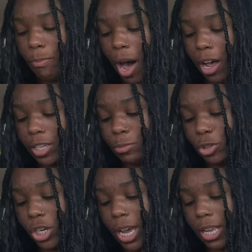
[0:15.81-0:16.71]
possible
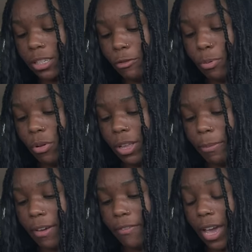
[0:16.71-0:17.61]
chance of pulling
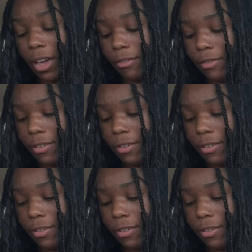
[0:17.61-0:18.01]
my fave?